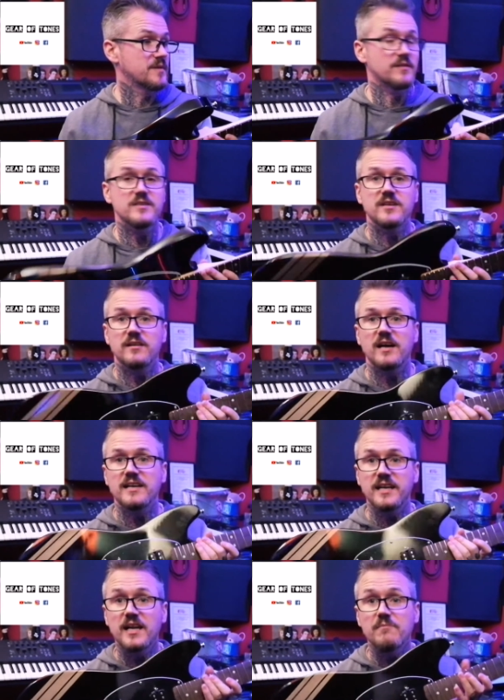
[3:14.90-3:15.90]
these are a
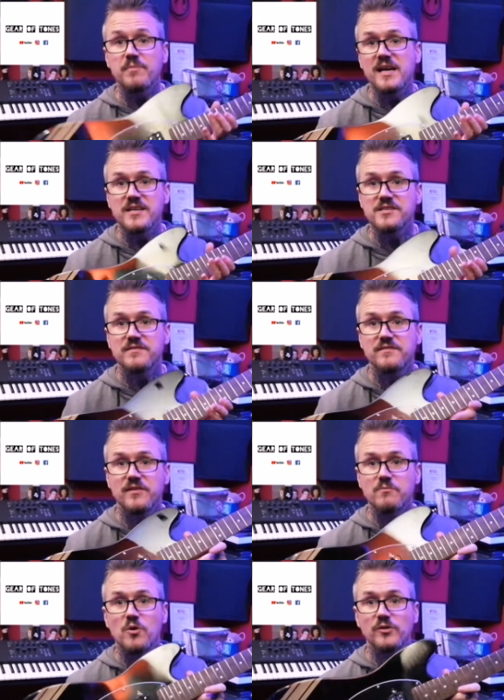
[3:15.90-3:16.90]
great base
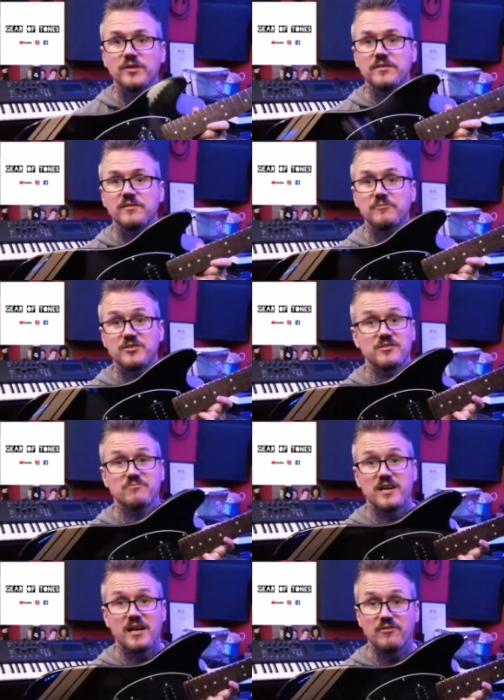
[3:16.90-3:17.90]
for modding, which
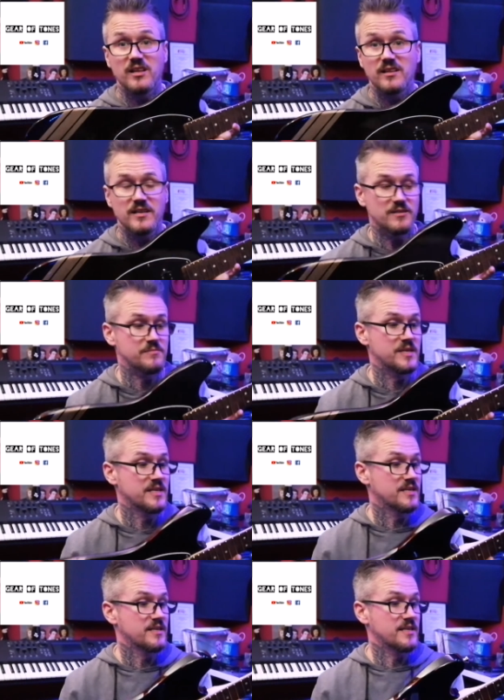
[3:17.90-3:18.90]
is why I really like them.
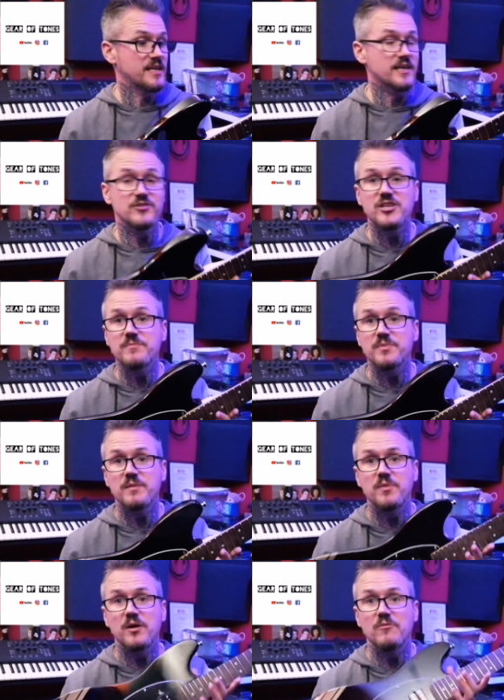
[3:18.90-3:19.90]
Uh, cheap,
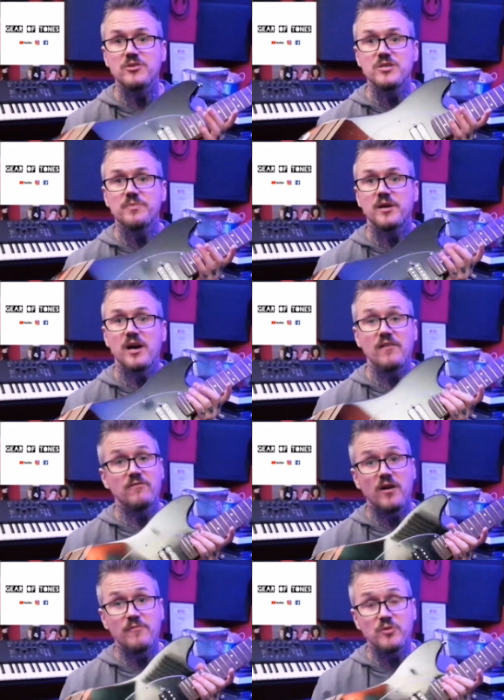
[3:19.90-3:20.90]
but once you put,
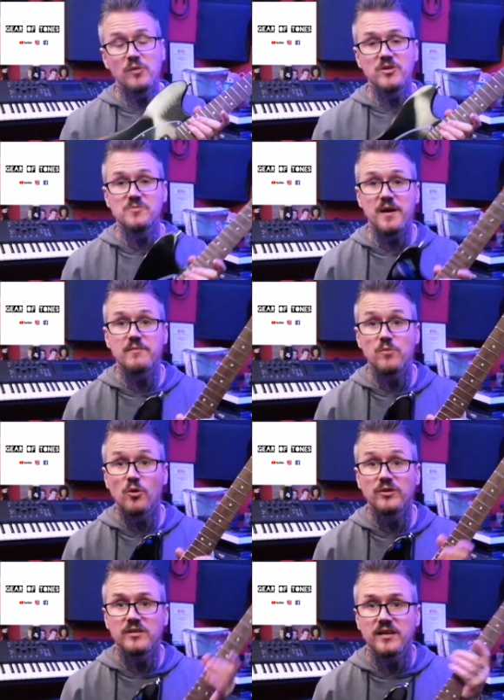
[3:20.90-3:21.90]
I've, I've probably spent
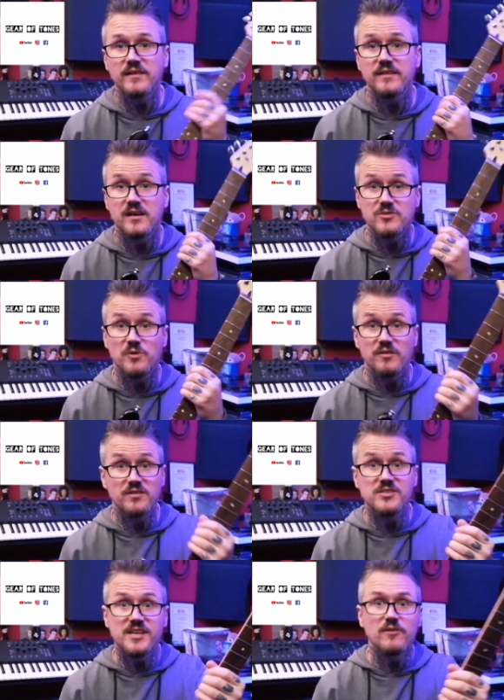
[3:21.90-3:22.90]
more than the guitar's worth
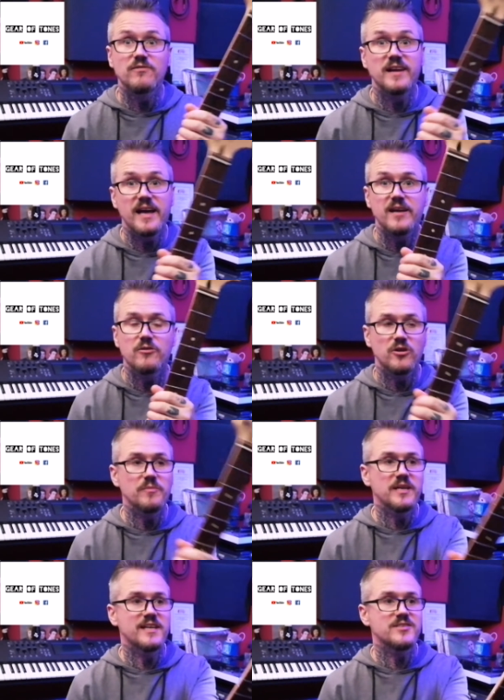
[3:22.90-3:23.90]
itself again on
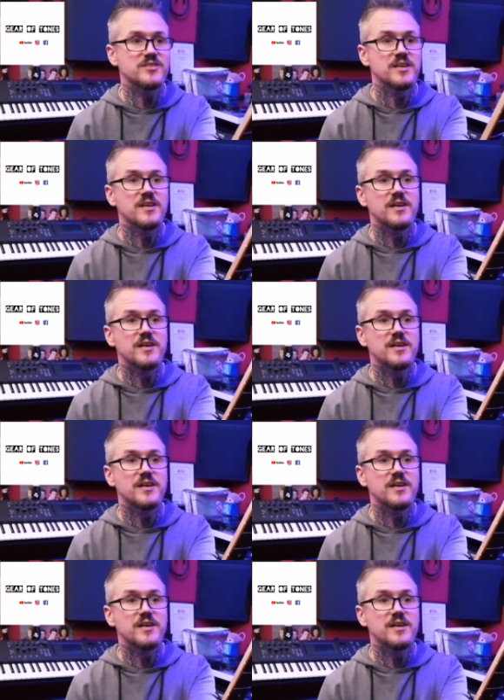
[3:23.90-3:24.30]
upgrades,